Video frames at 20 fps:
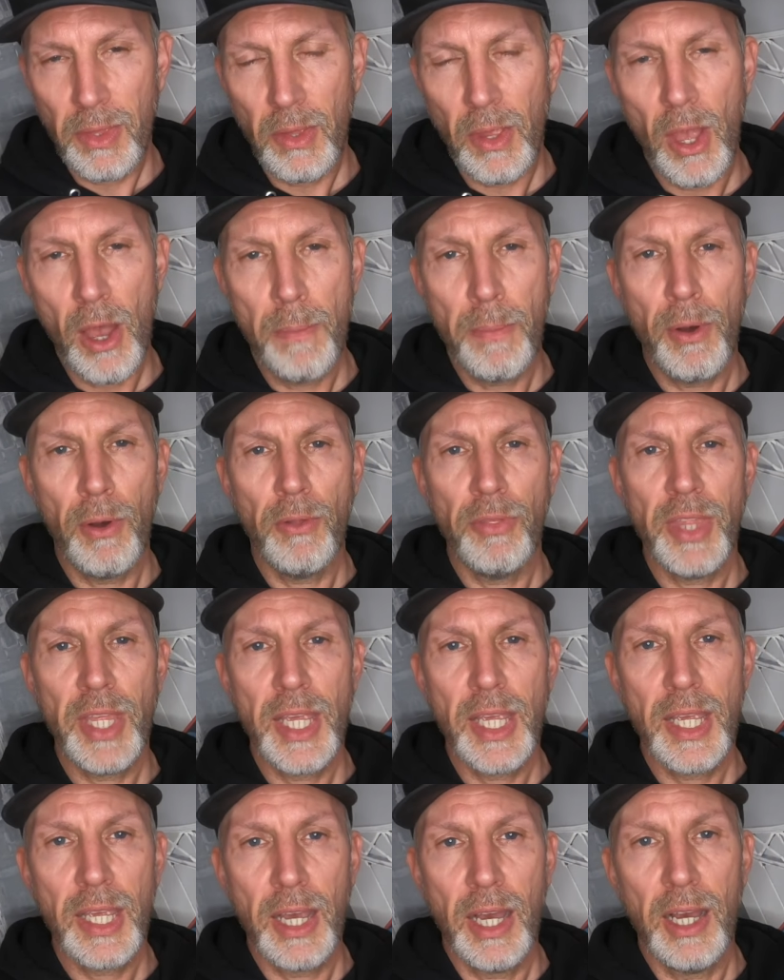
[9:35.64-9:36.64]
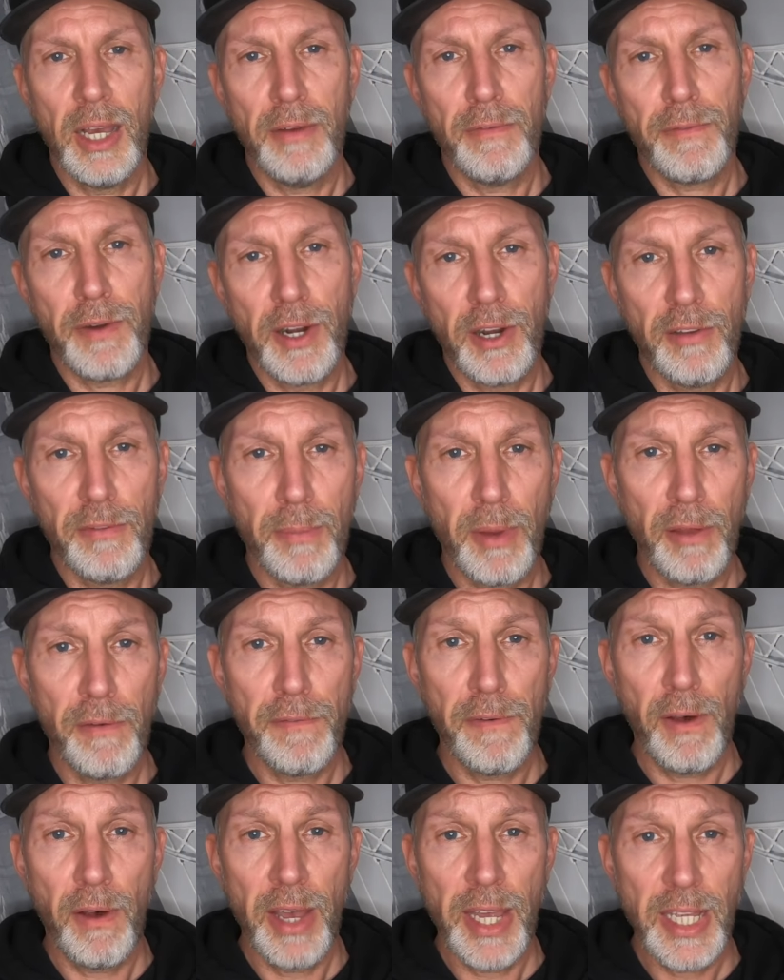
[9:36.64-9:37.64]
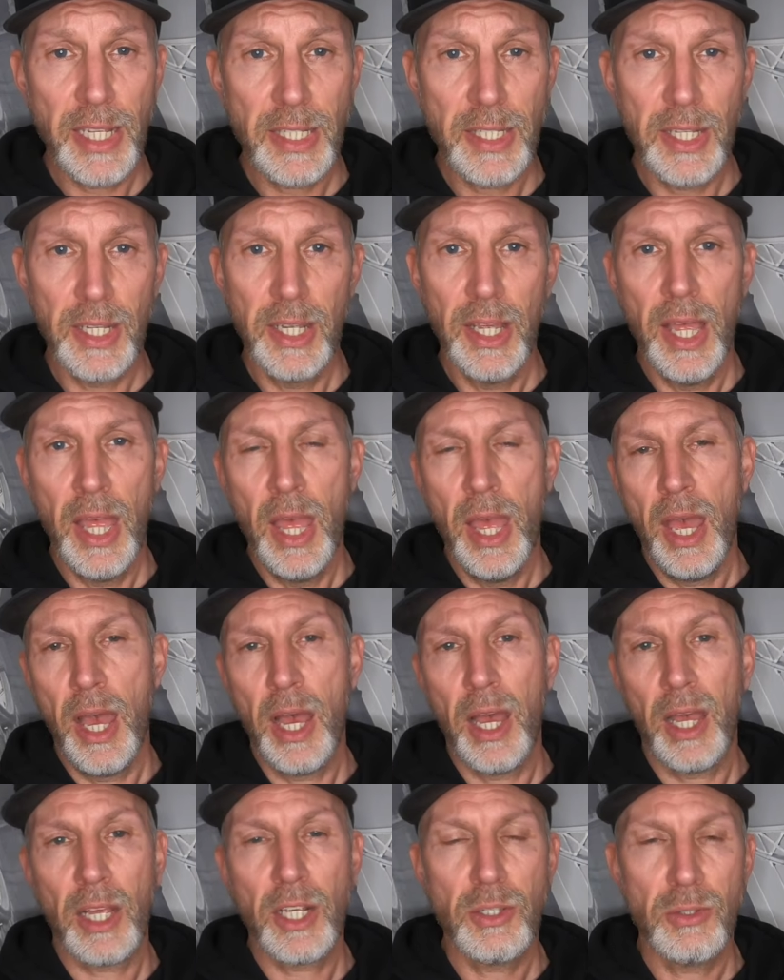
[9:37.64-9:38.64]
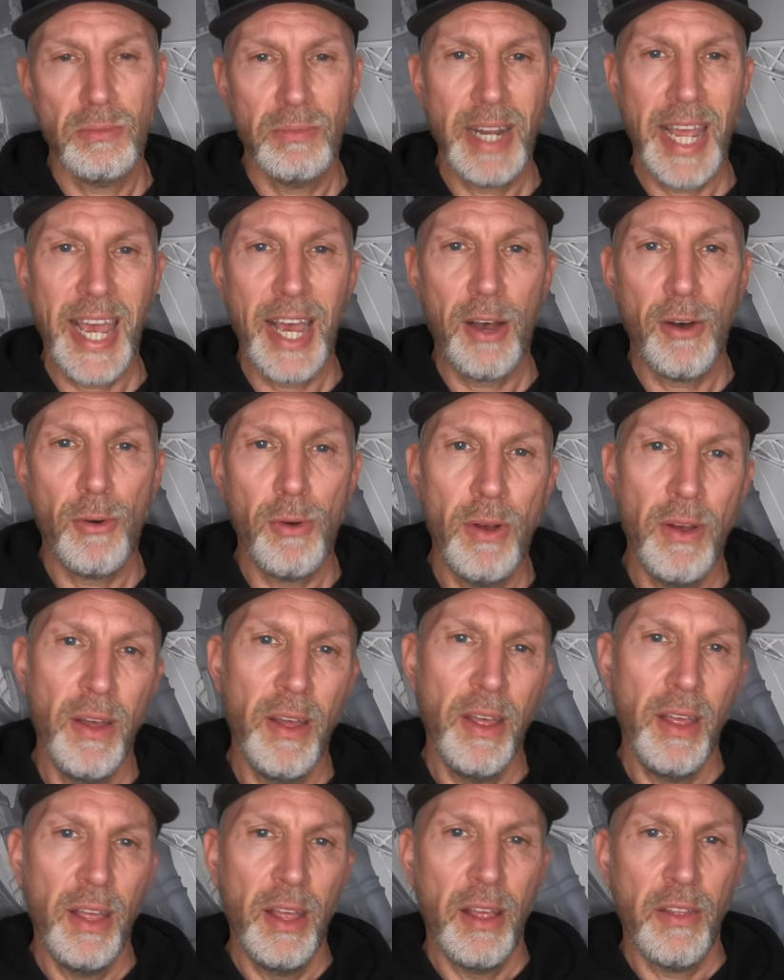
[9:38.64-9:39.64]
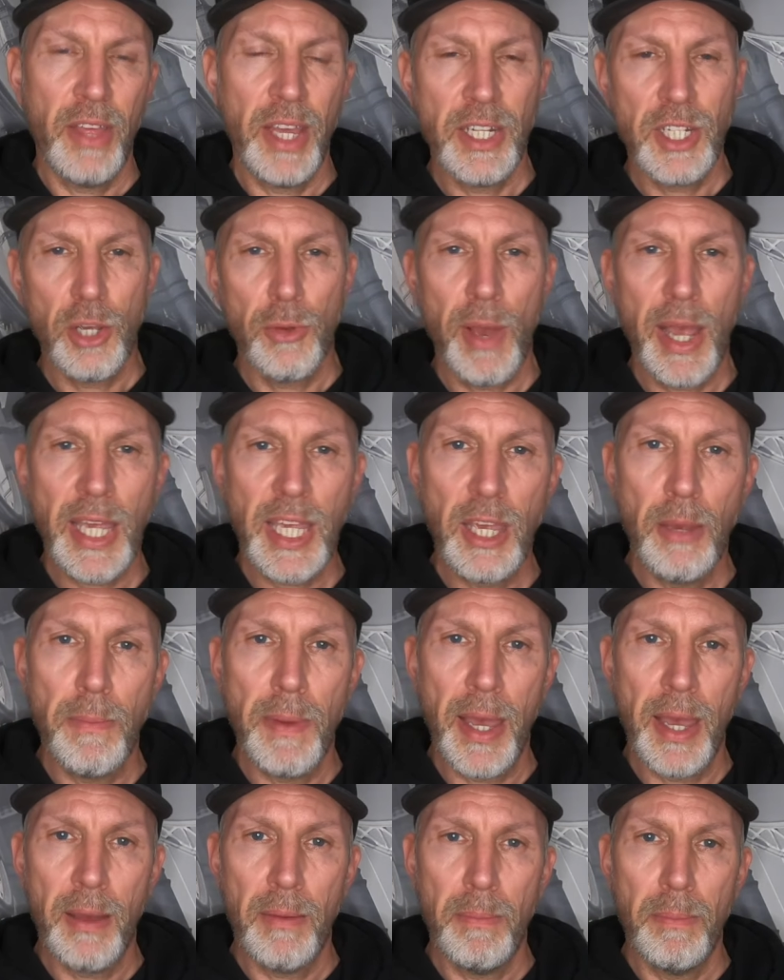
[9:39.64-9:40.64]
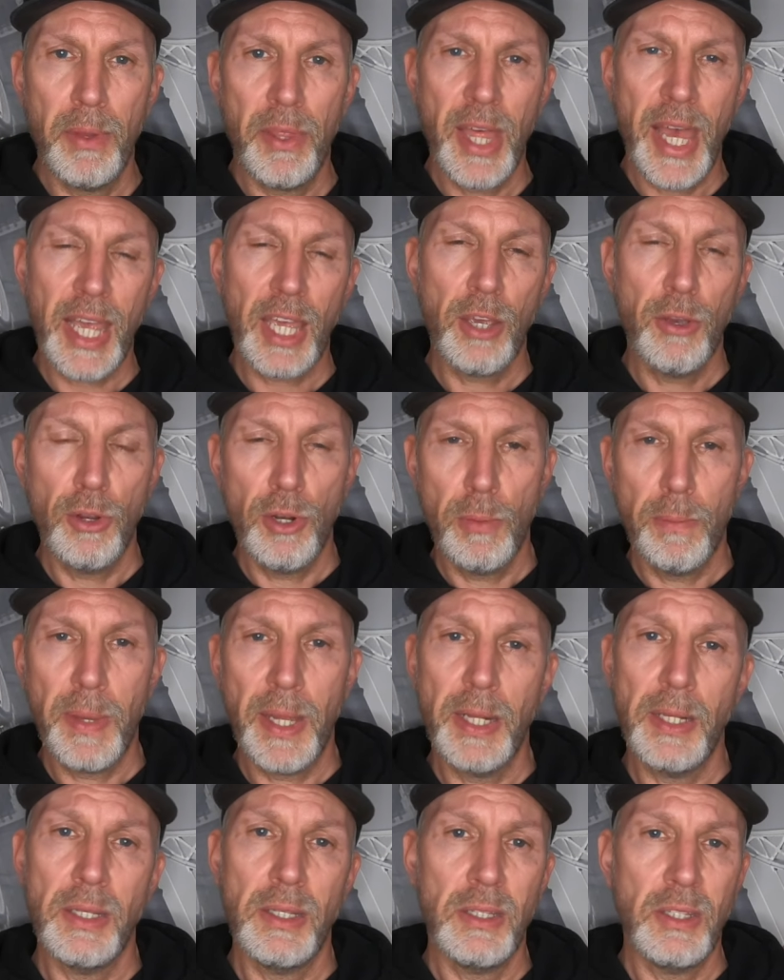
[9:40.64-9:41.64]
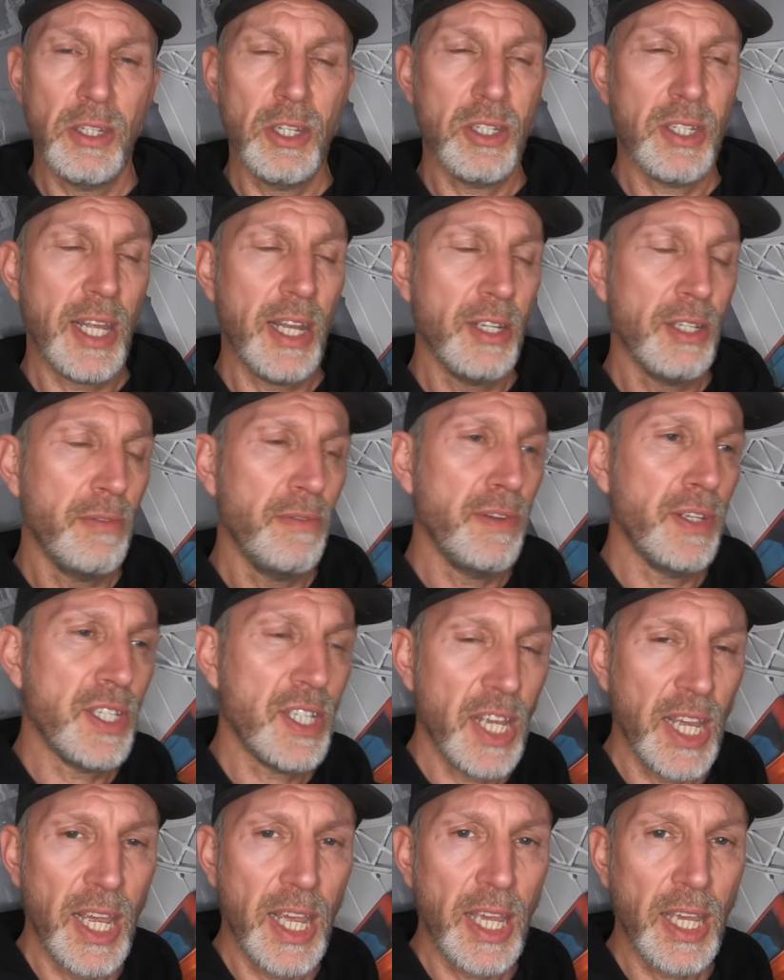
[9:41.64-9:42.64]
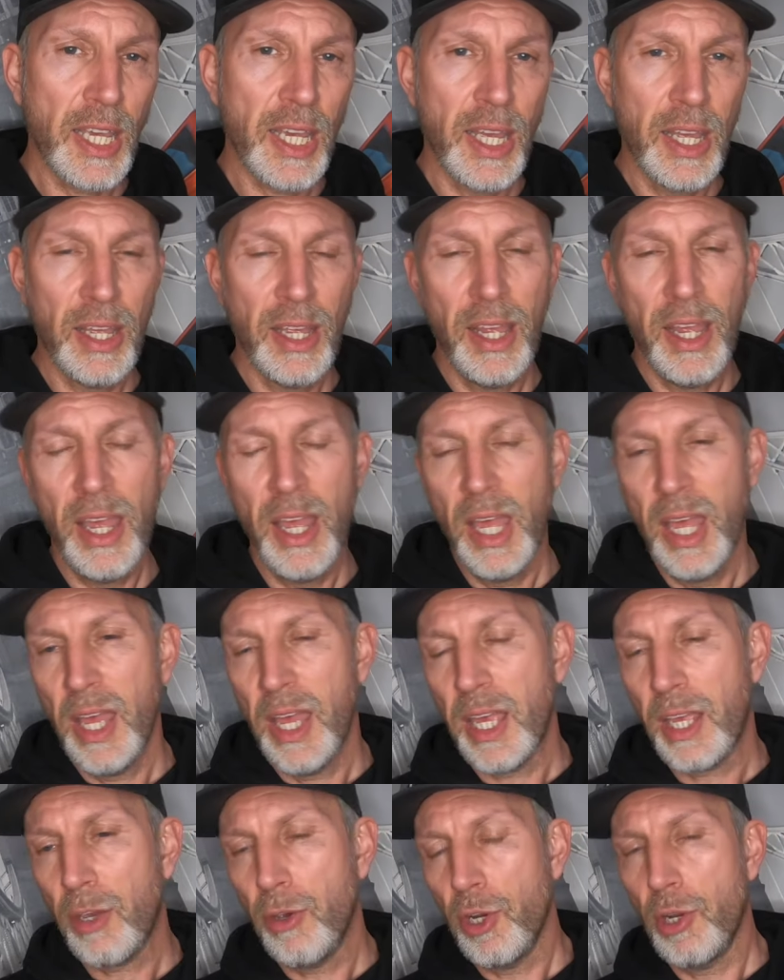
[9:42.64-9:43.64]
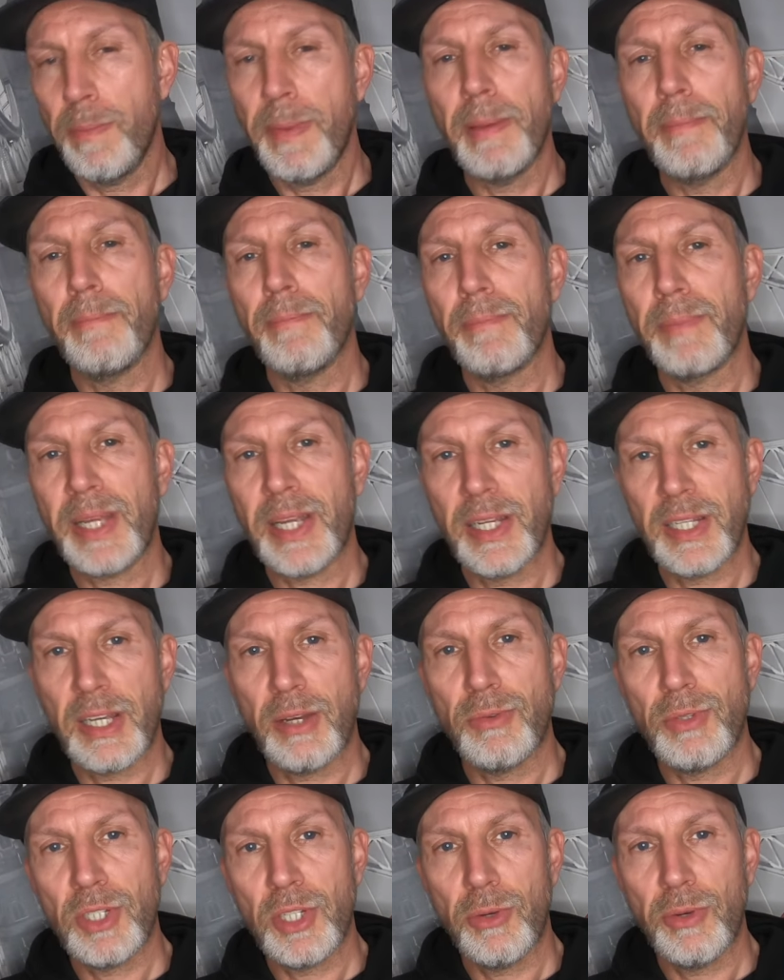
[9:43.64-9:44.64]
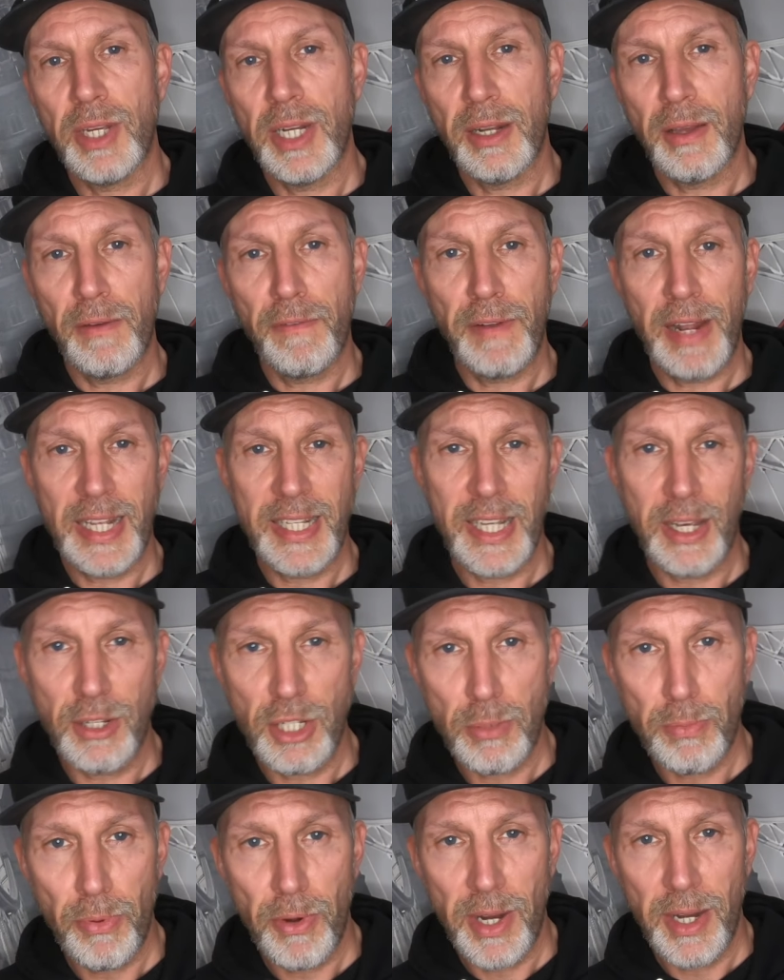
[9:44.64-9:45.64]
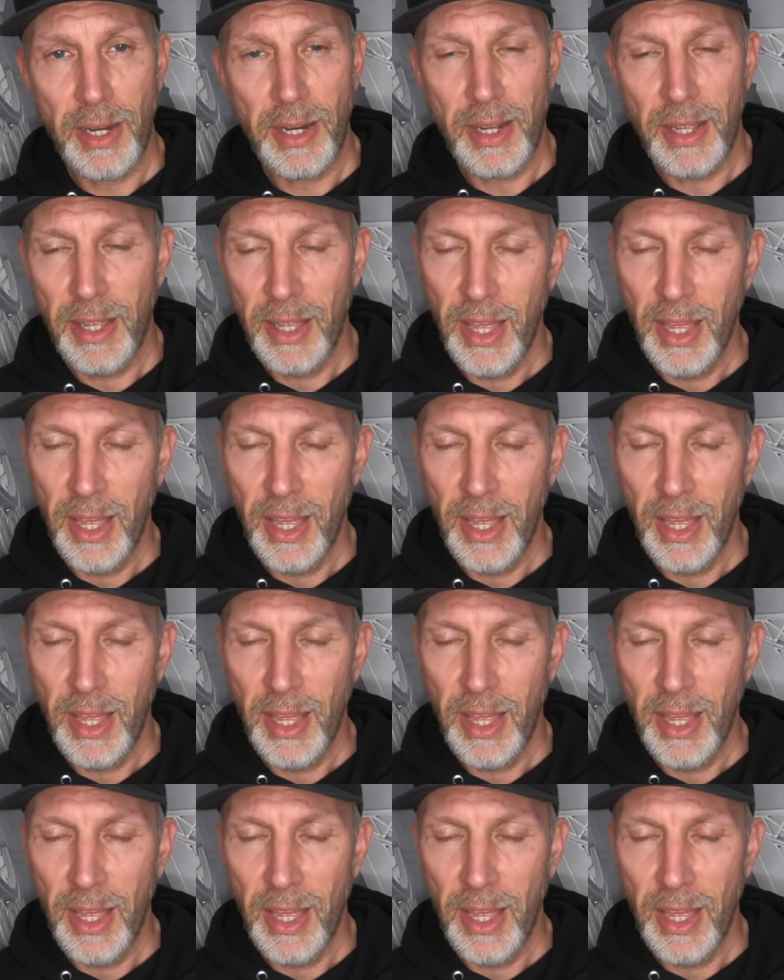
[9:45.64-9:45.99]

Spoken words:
up on the front of my thighs, because now they do ache a bit, but that could have been just down to fatigue. It could have been because I was doing a flat out sprint,